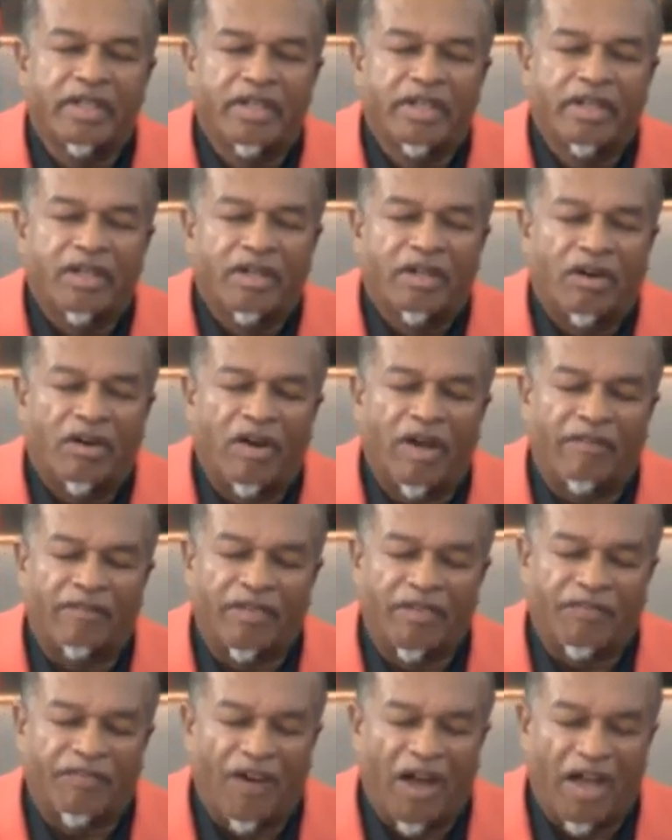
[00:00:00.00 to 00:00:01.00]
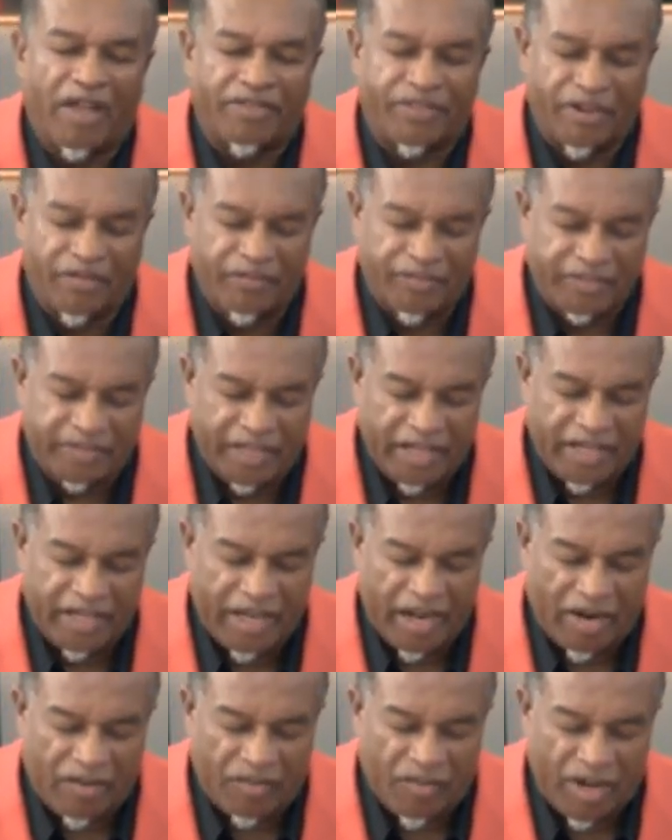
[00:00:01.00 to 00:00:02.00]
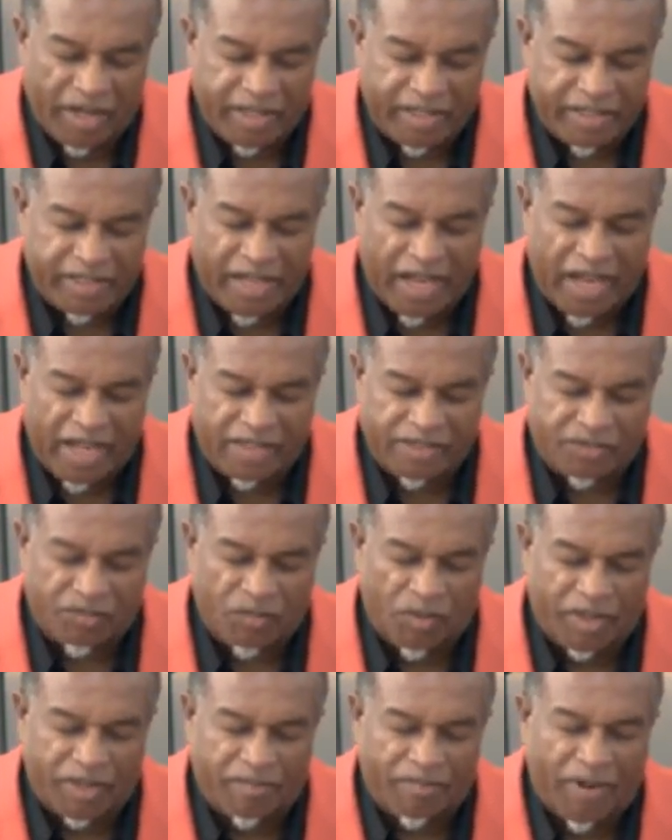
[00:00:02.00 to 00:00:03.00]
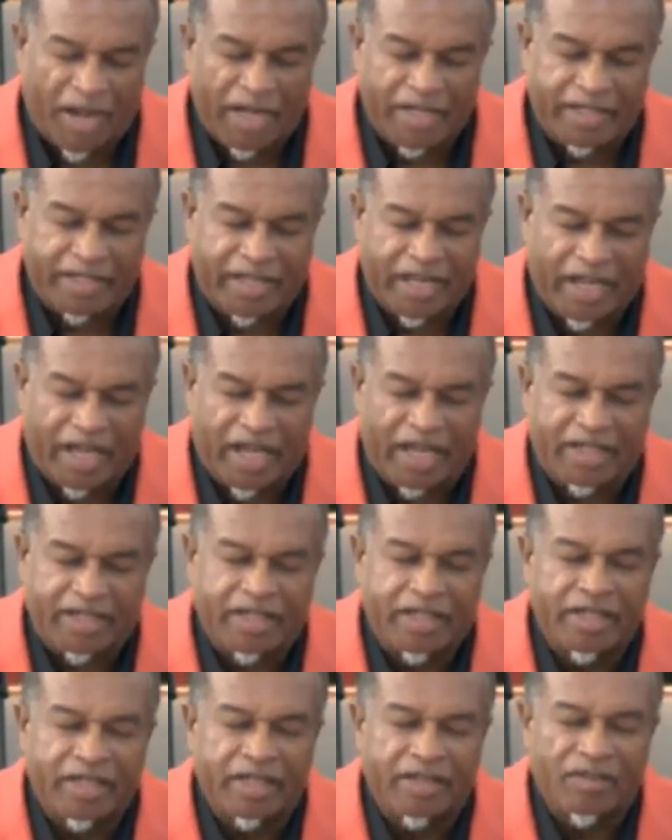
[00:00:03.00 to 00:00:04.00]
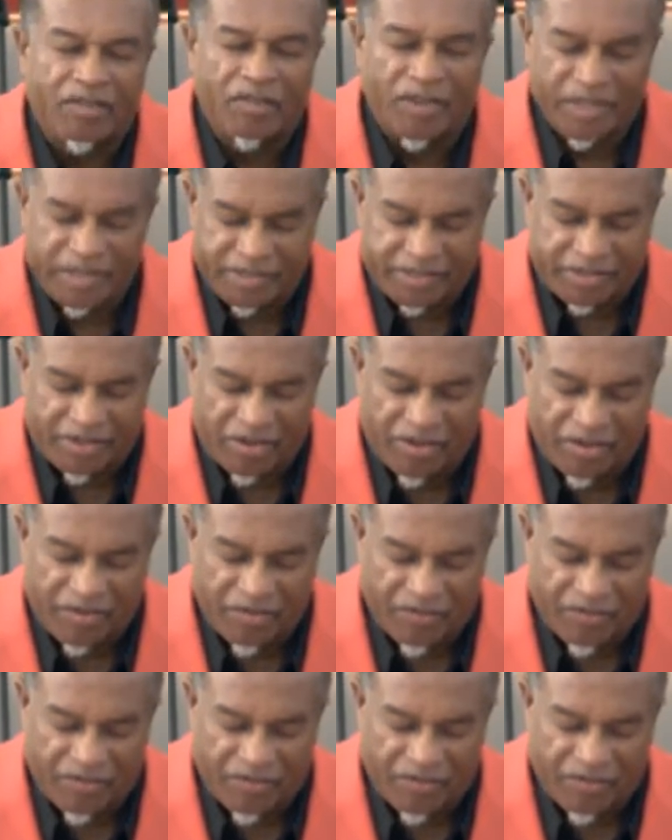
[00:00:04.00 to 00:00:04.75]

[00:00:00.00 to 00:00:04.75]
Oh Heavenly Father, every day I recognize what a mighty God we serve.